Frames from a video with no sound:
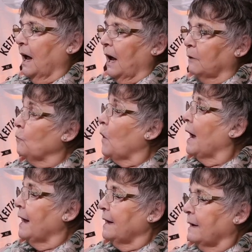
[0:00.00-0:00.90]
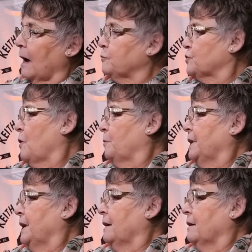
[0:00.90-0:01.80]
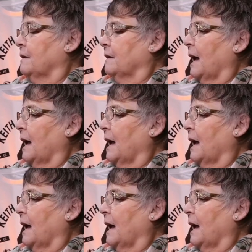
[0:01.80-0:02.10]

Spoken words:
And why I was coming here.